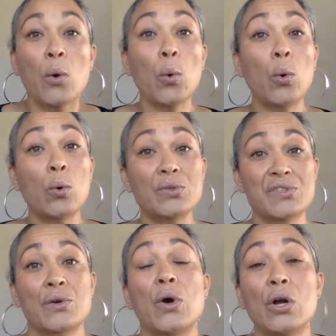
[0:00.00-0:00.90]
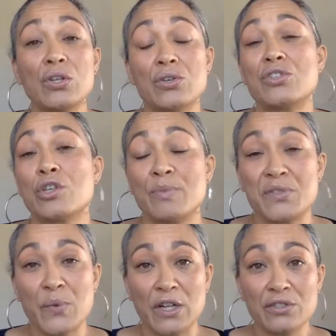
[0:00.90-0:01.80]
or also on YouTube
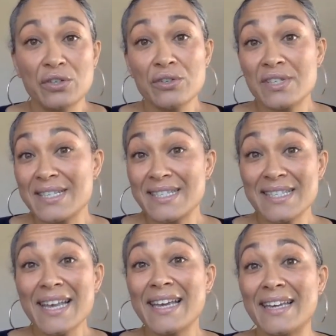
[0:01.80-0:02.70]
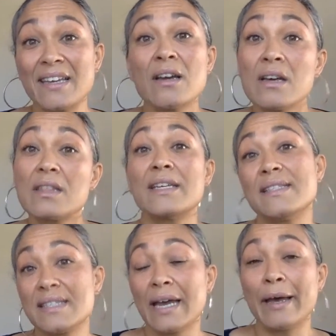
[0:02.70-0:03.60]
as well too, to see
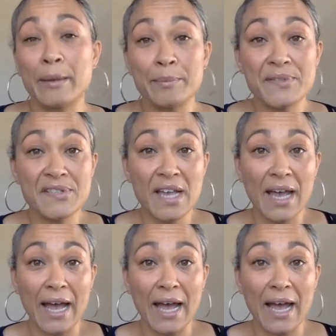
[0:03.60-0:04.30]
these tips.